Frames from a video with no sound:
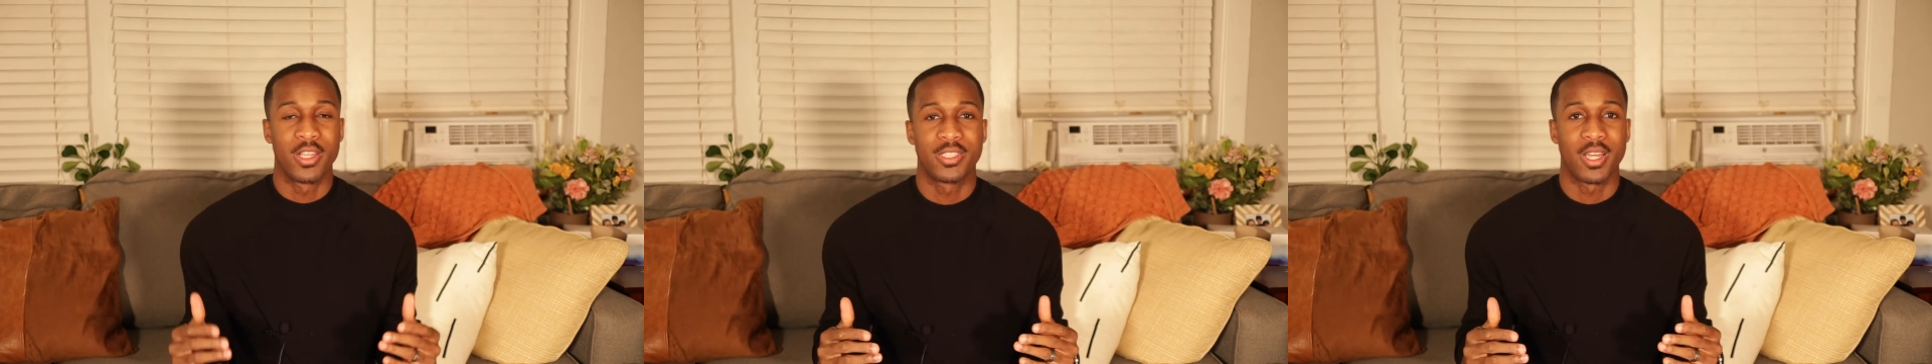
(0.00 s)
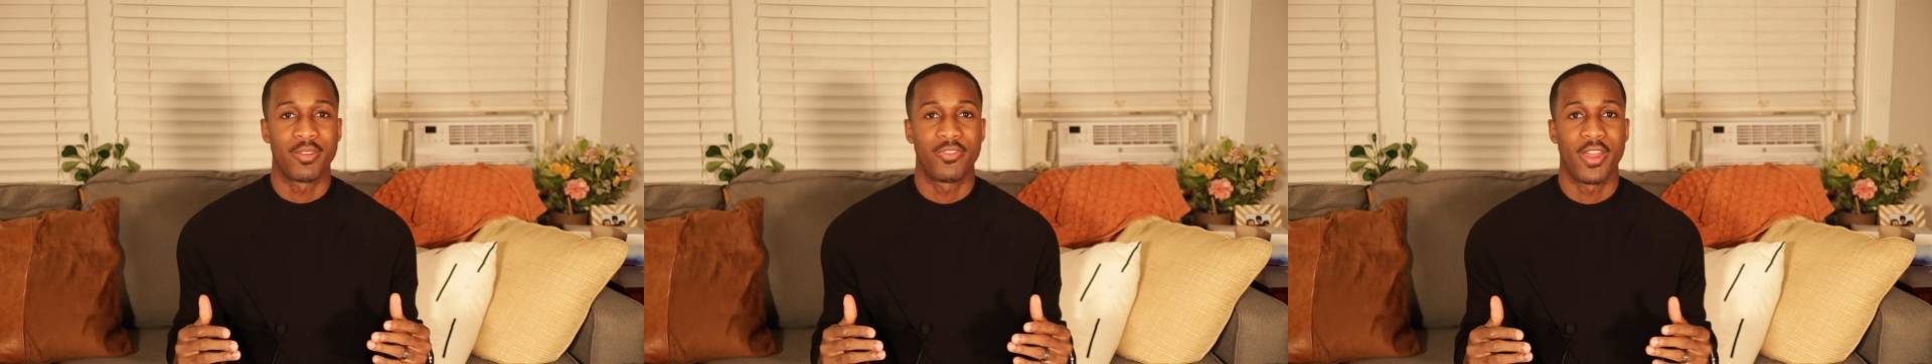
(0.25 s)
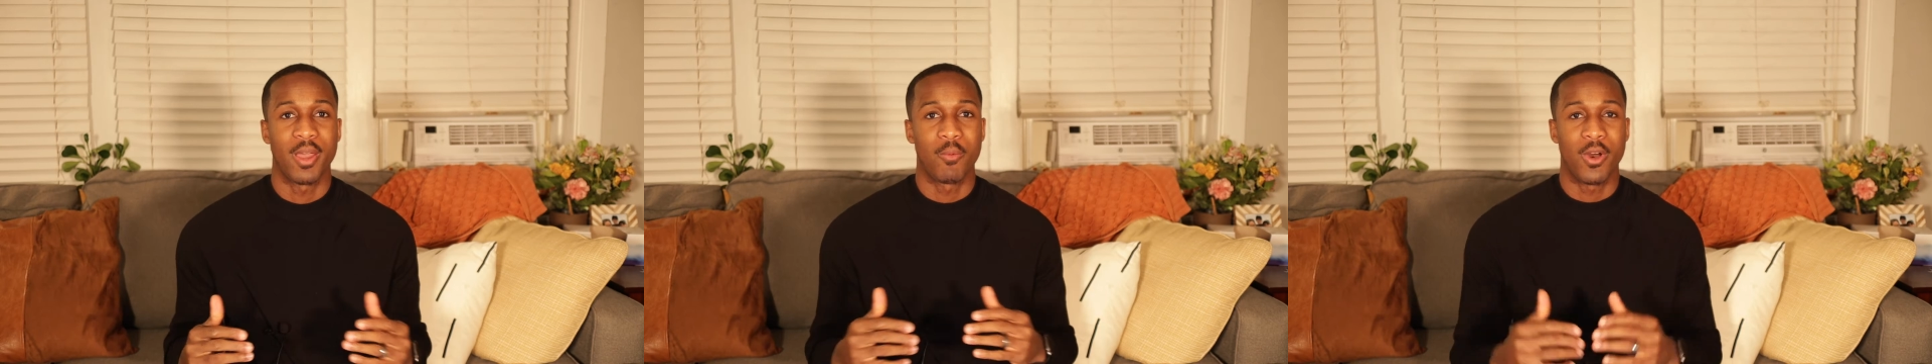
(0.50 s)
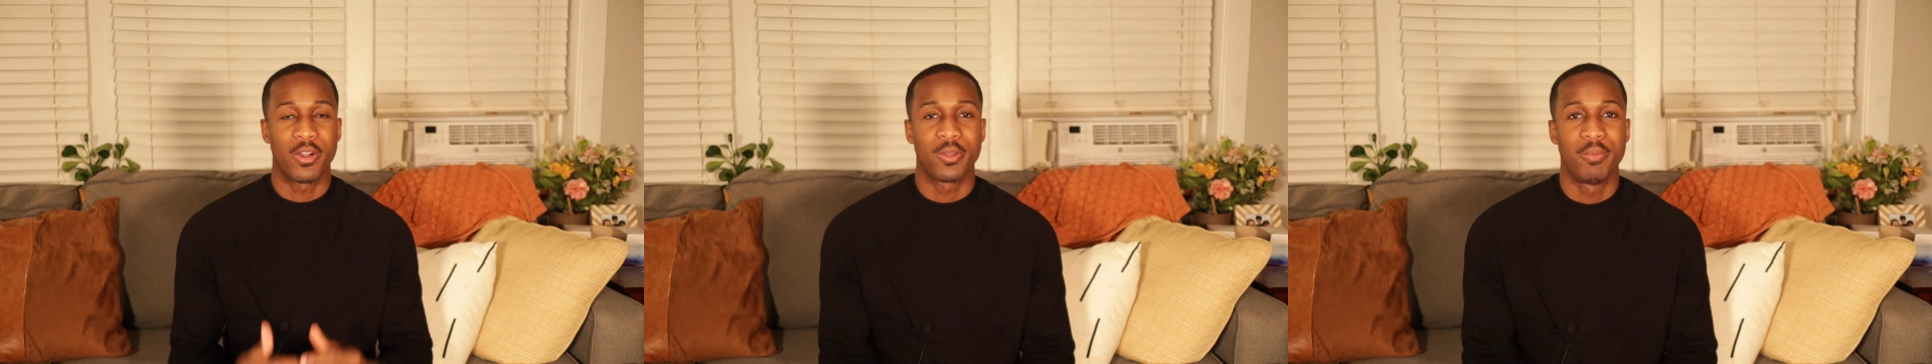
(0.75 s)
is up, fam?
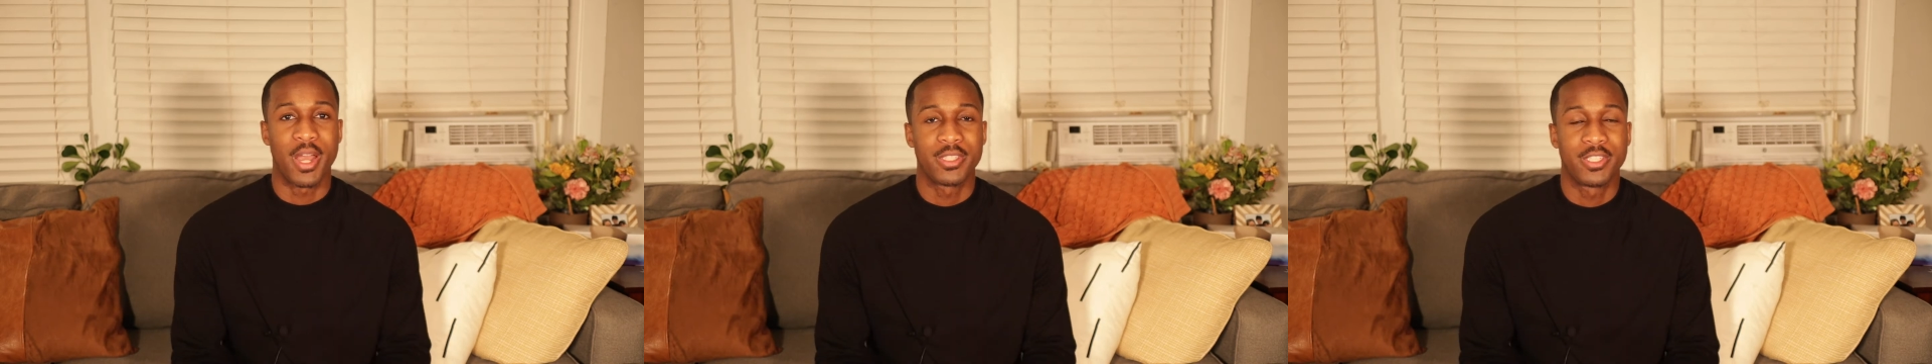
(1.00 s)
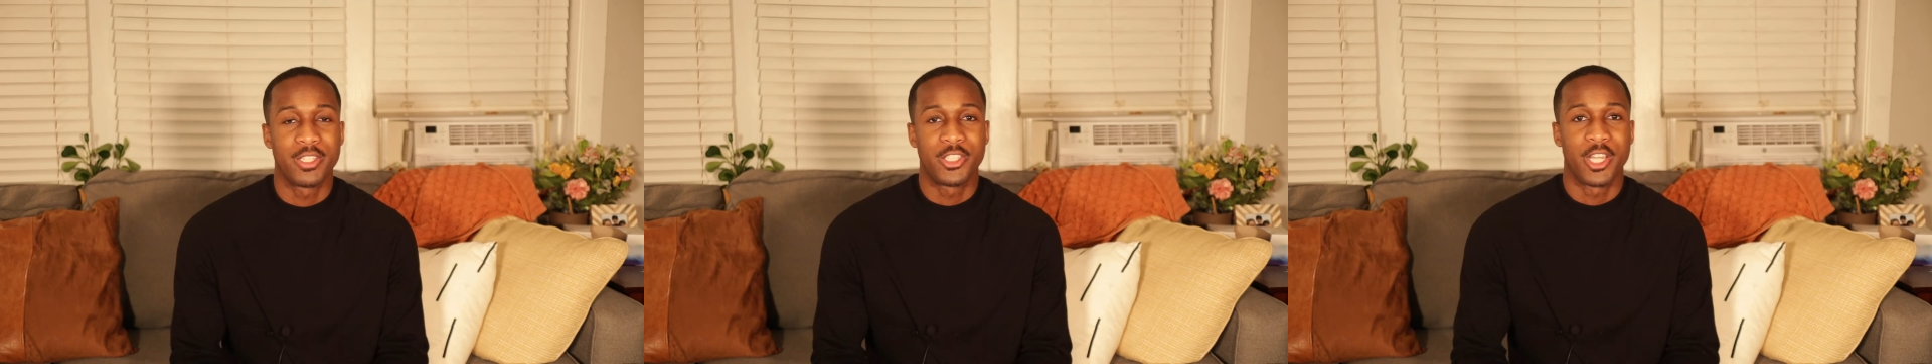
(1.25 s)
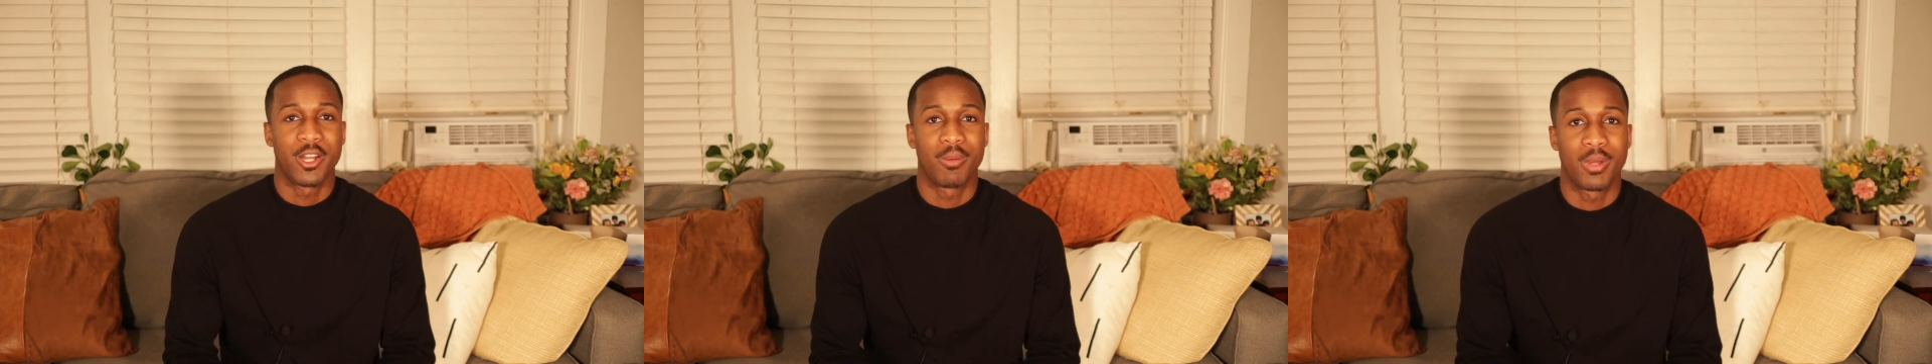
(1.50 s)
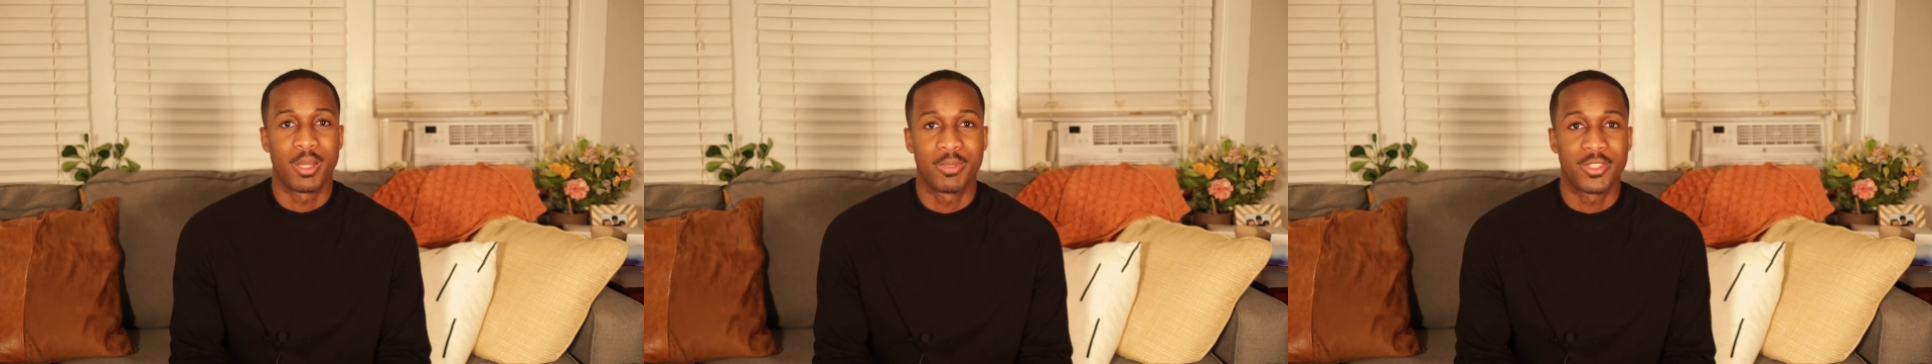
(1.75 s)
Welcome back to the channel.
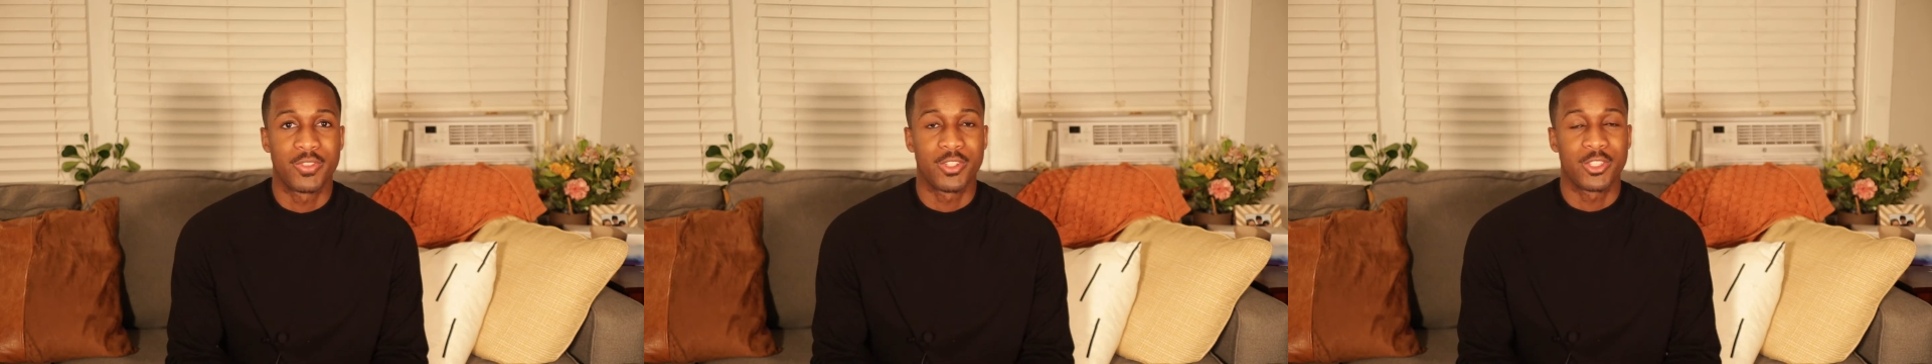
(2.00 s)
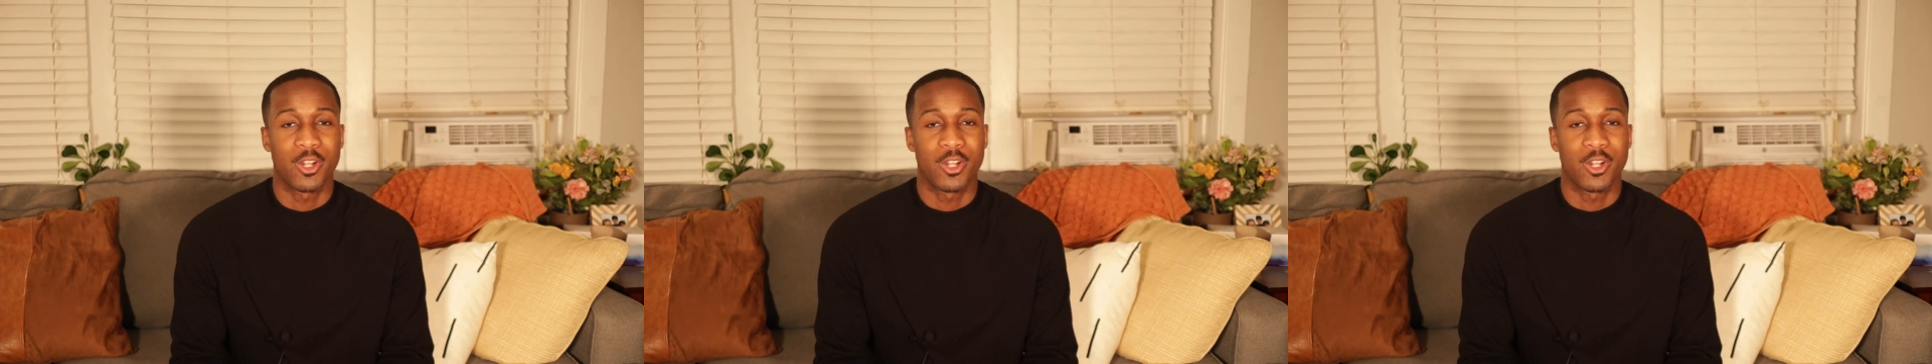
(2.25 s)
My name is Phil